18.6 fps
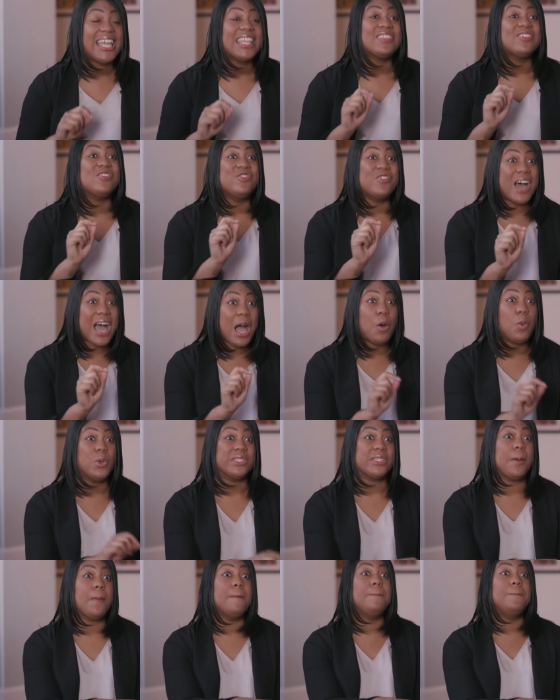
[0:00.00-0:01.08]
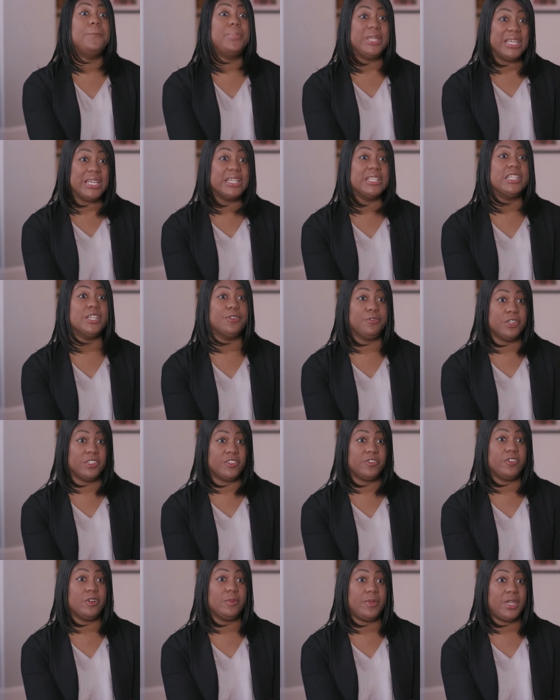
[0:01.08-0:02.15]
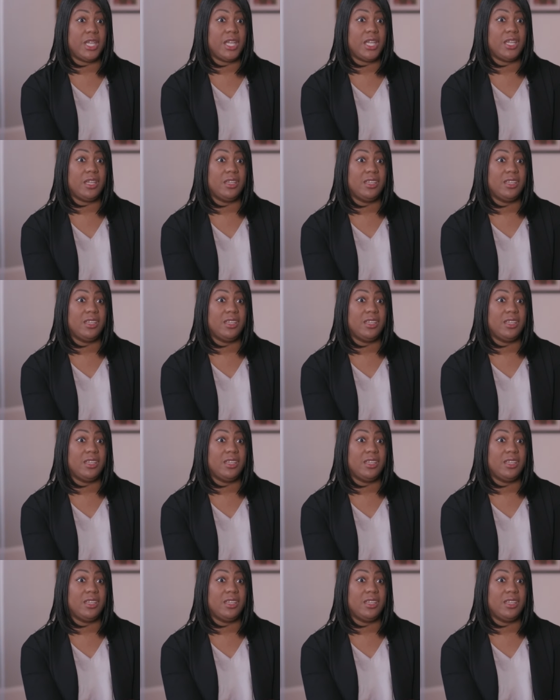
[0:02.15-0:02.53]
And that was a big difference for me.